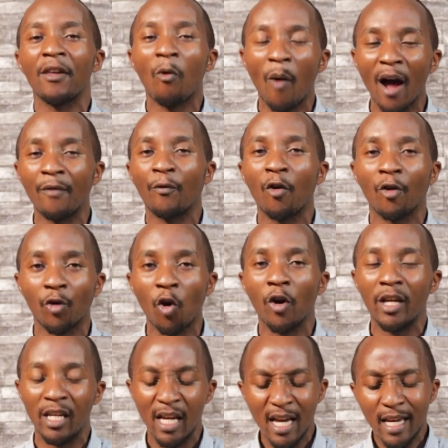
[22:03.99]
other word for
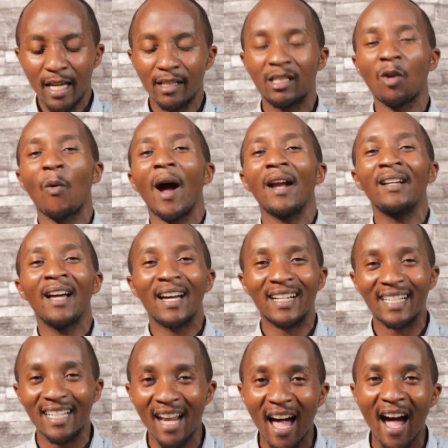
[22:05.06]
Rohi is the word
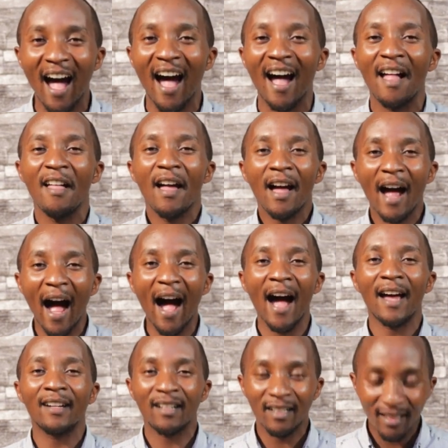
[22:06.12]
Ra.
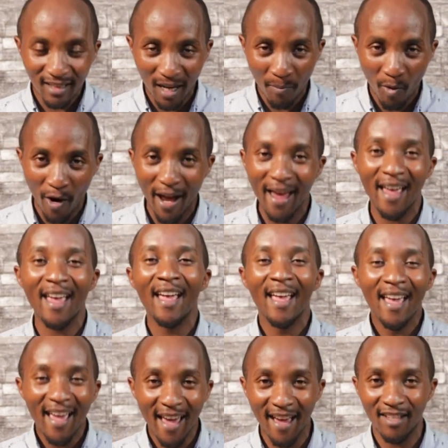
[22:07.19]
R A
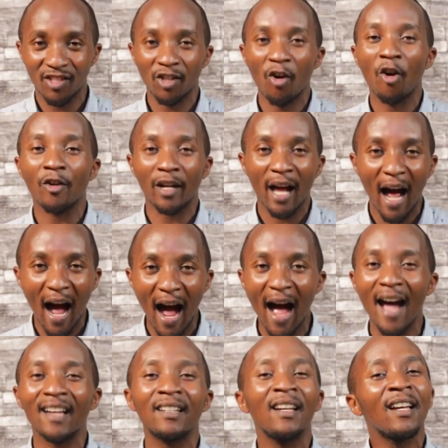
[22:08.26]
A H or
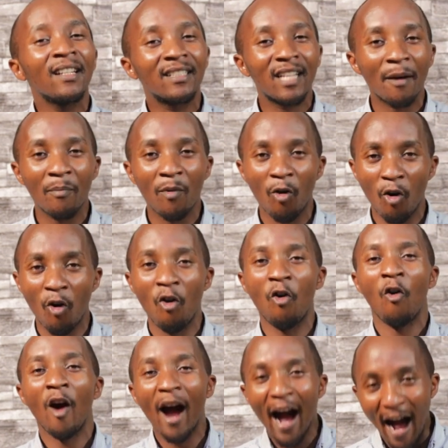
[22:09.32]
R O
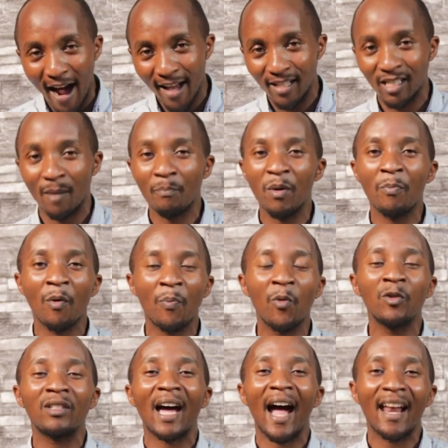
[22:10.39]
O I. Some people
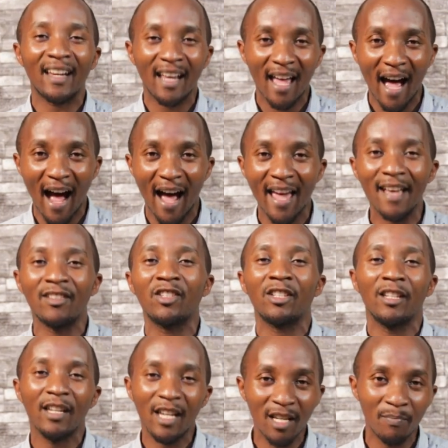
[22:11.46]
put an a
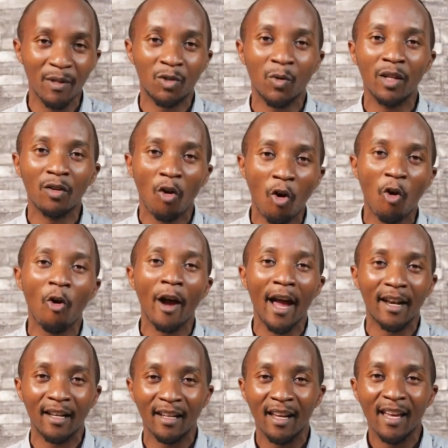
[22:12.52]
H in between O
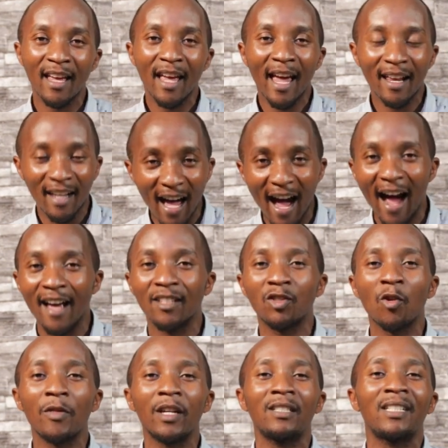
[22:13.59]
and, and I.
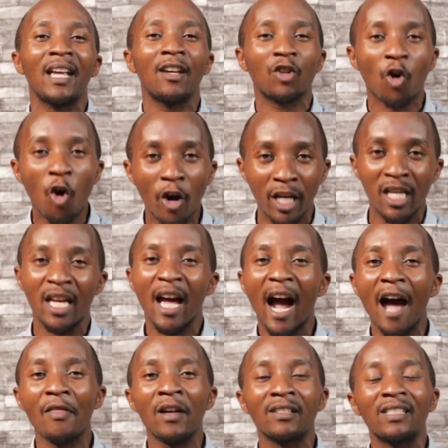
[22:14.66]
So they say Rohi,
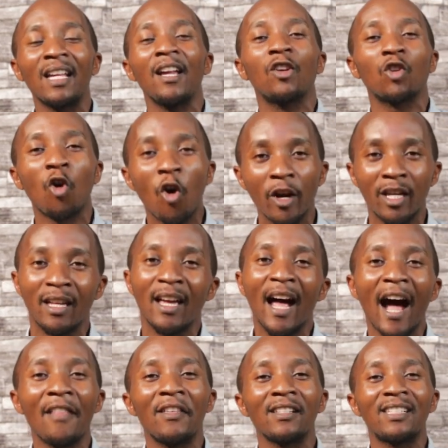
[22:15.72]
others say Roy,
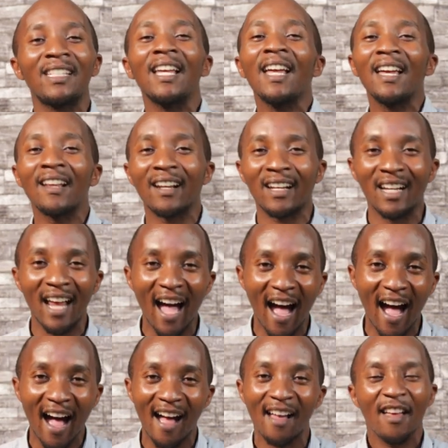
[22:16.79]
others say
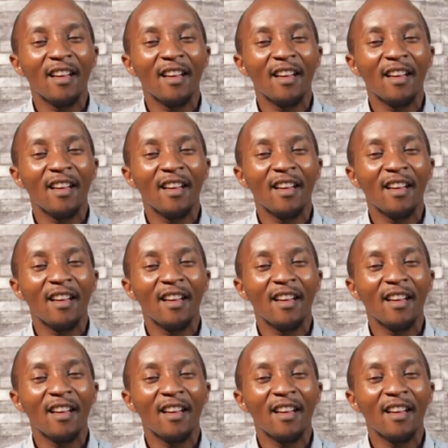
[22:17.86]
Ra.